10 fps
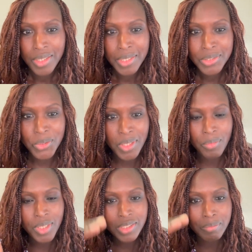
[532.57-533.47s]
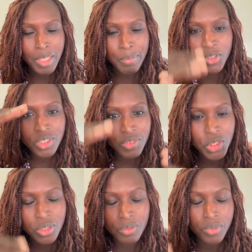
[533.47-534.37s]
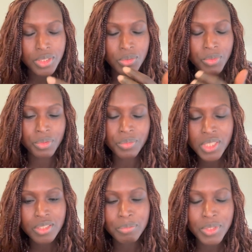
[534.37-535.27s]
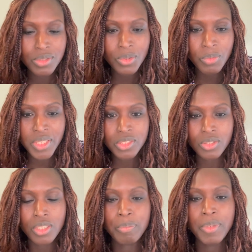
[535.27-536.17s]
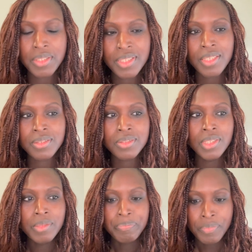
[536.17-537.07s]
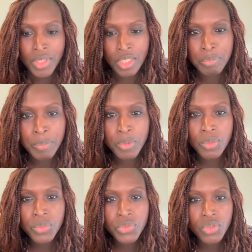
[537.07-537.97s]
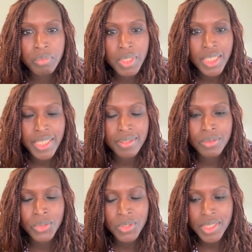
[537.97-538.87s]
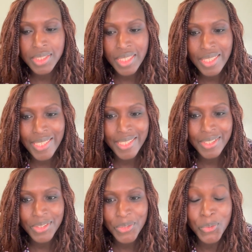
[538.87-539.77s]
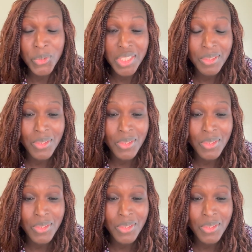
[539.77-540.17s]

So my motivation was really a bit always up and down. And people who know me know that I like cooking a